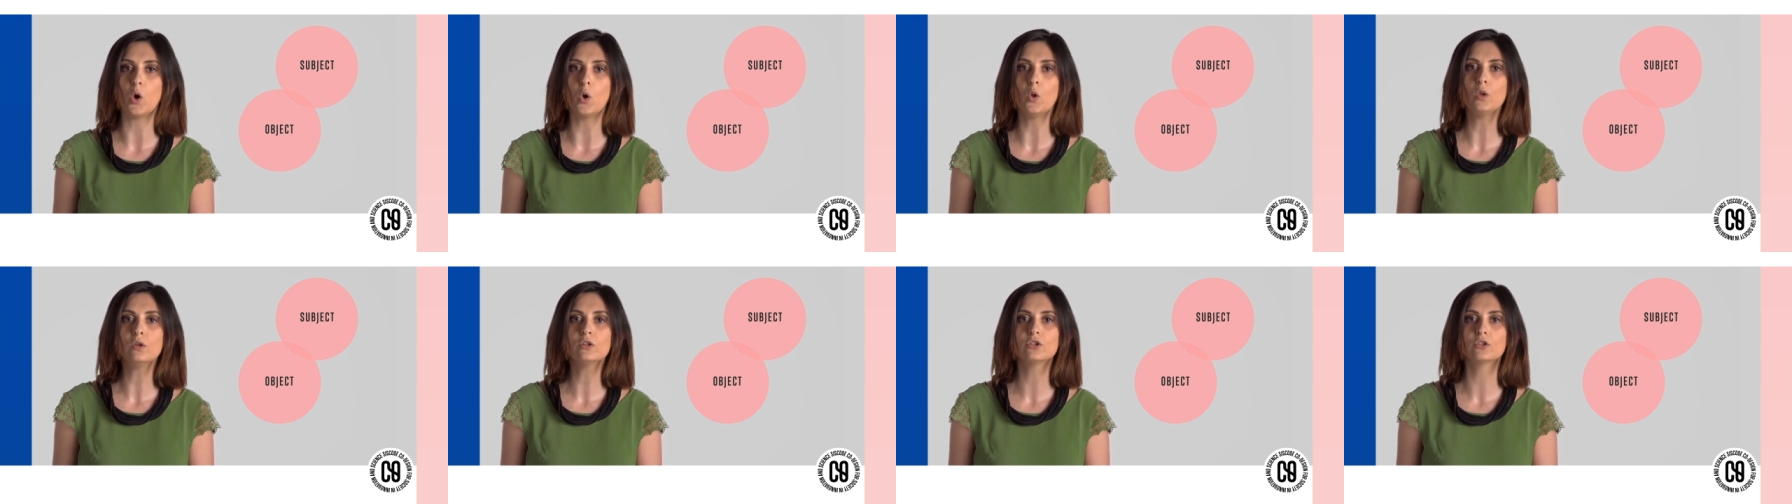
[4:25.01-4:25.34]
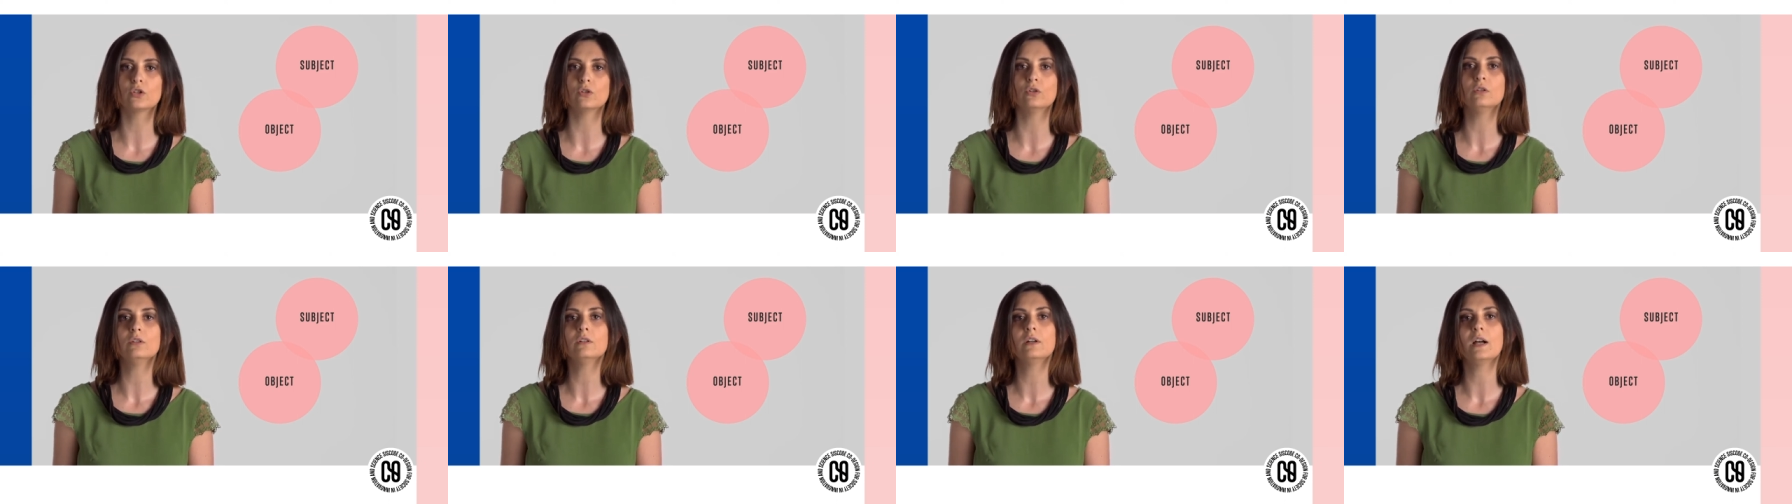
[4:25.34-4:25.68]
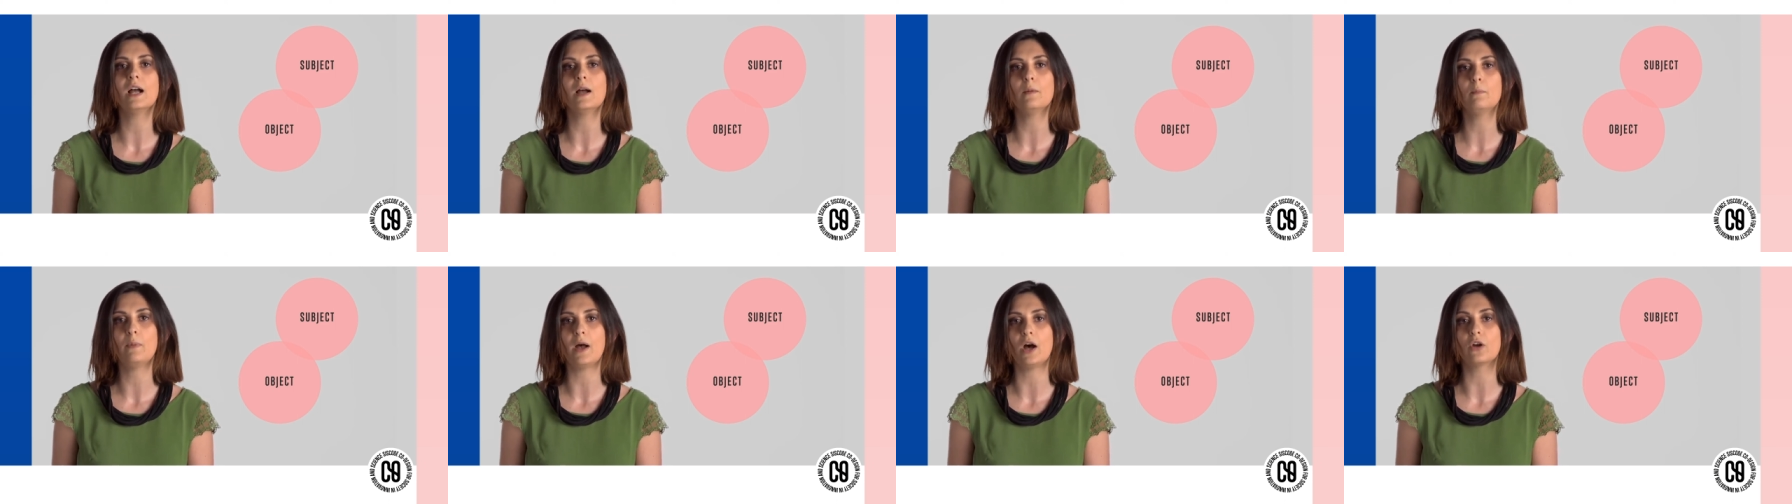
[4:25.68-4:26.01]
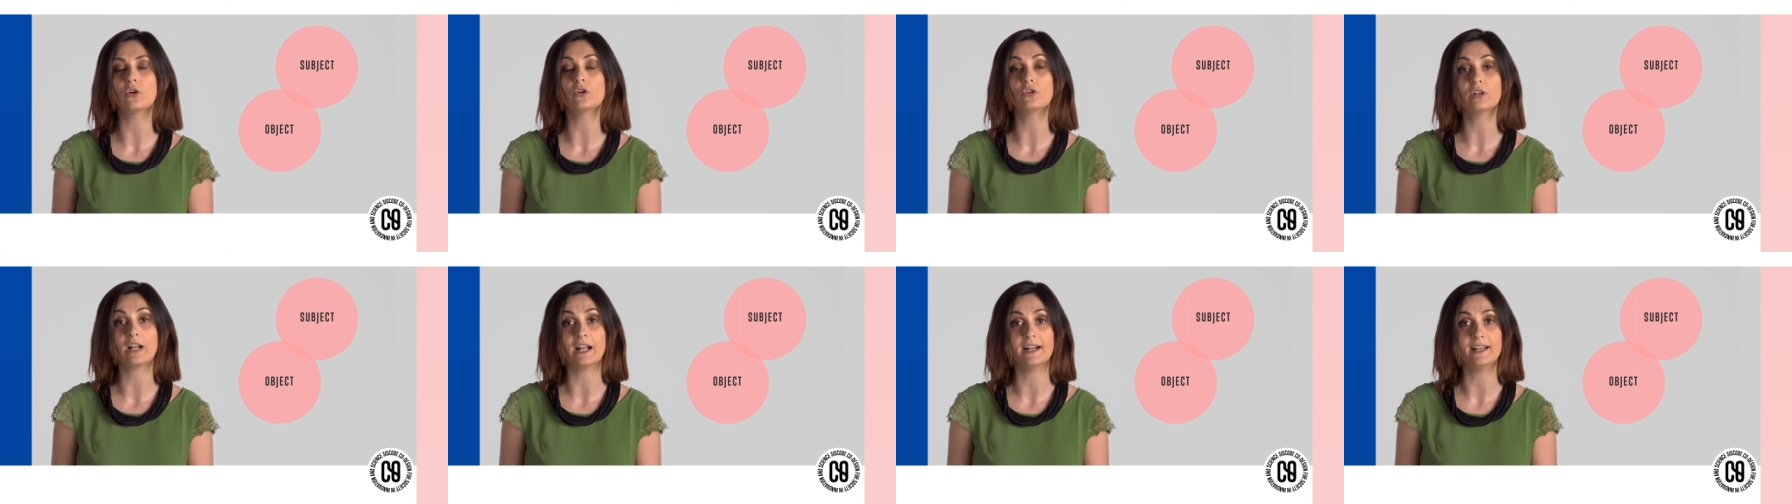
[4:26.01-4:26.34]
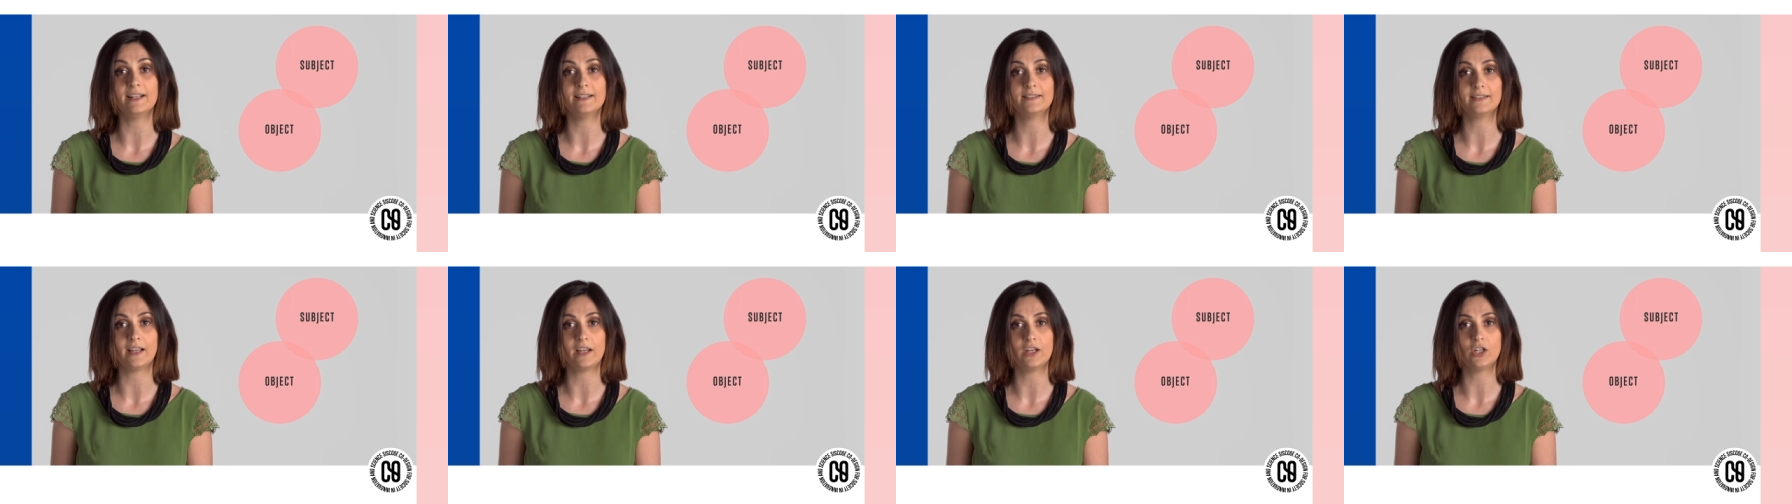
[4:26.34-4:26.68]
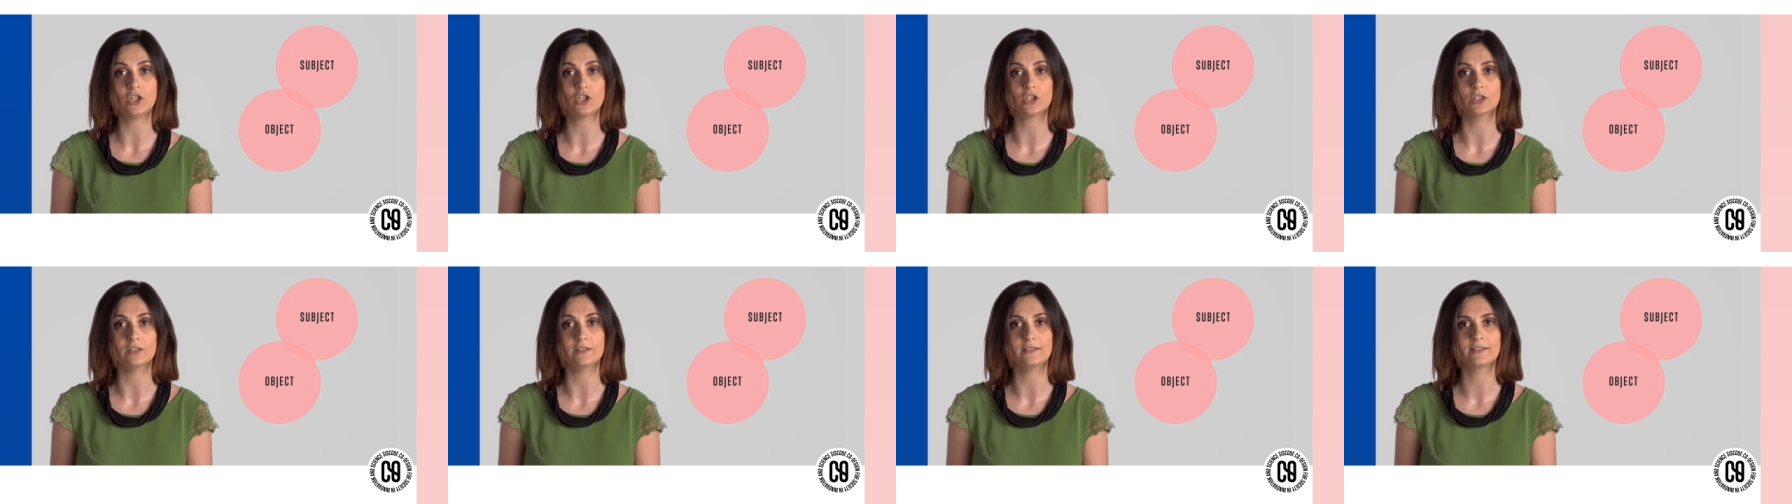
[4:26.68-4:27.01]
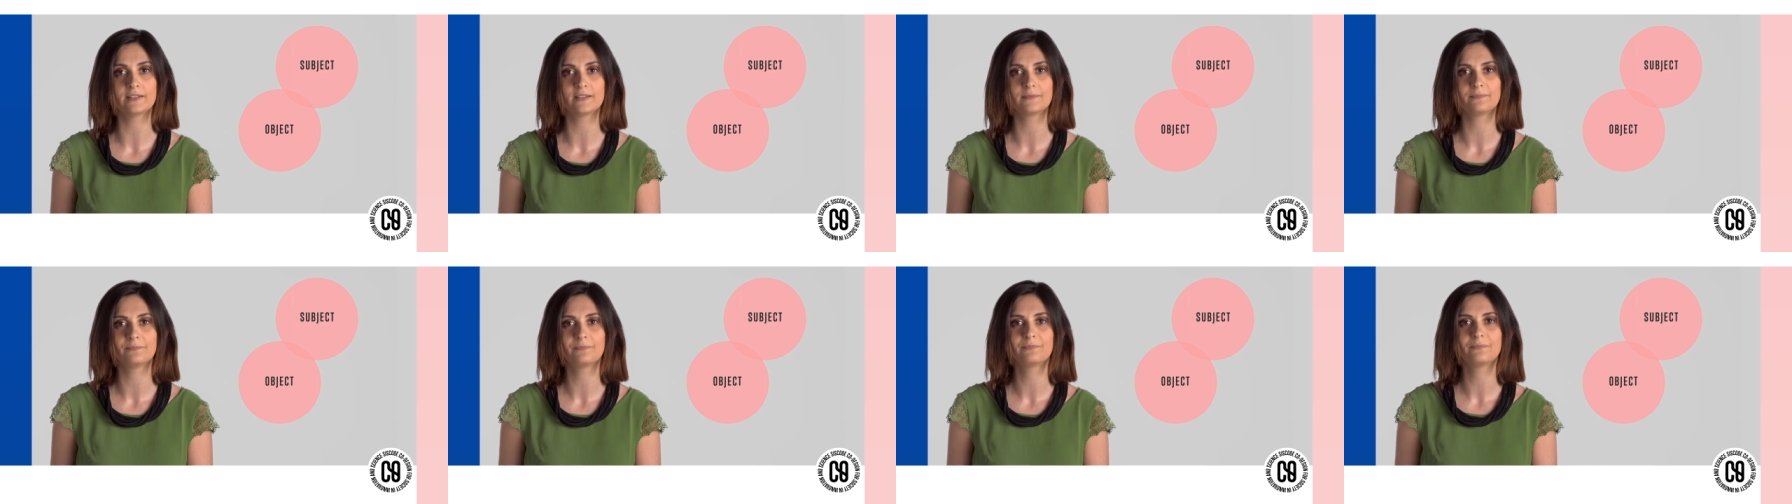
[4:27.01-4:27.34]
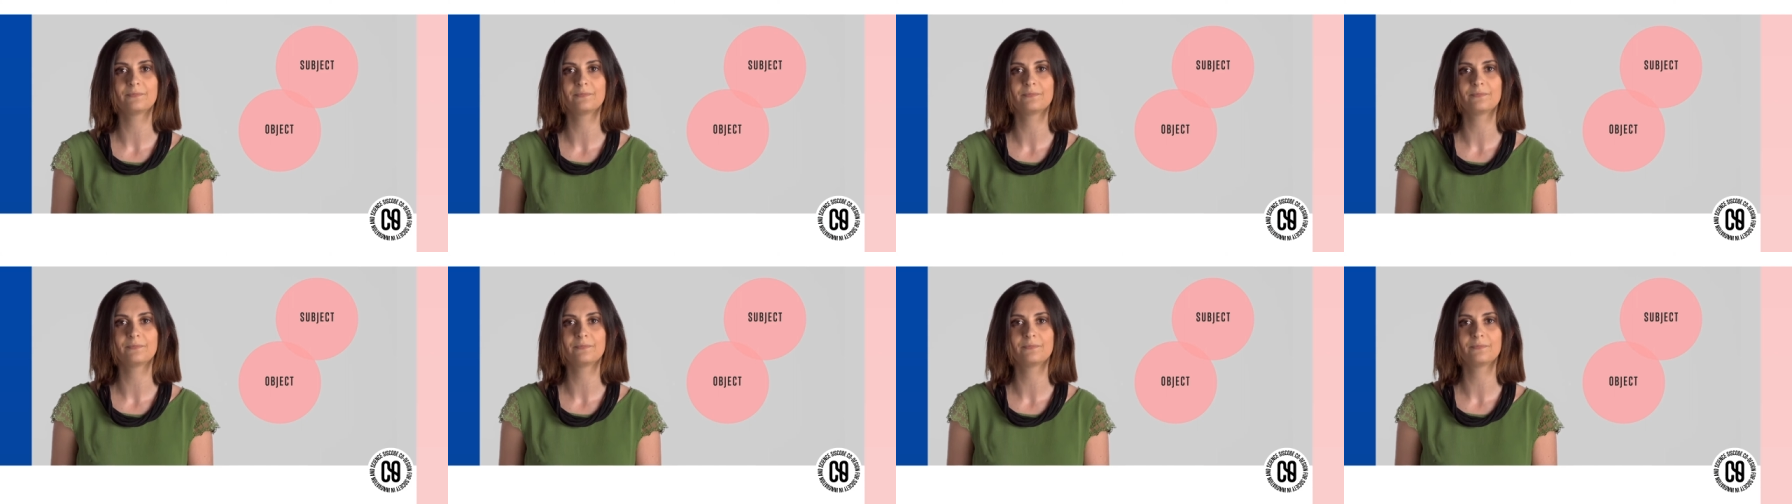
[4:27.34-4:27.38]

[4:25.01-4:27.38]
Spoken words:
also about organizations.